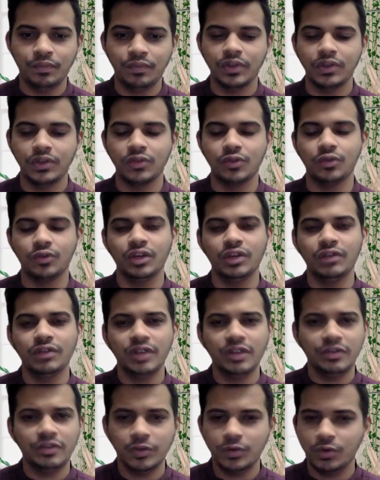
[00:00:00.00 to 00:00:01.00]
So
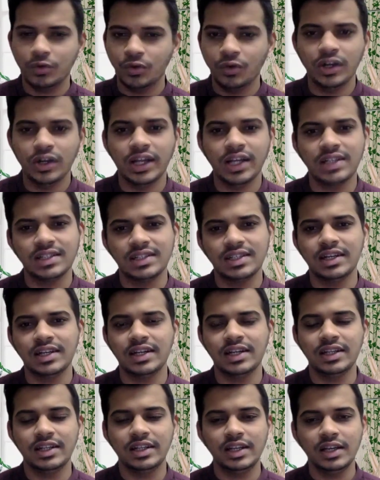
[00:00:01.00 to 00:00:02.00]
even if you don't answer
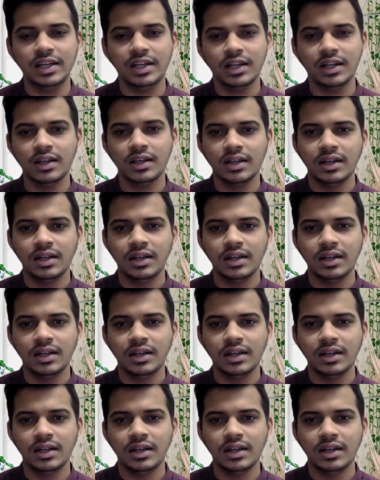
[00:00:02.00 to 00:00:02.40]
anything,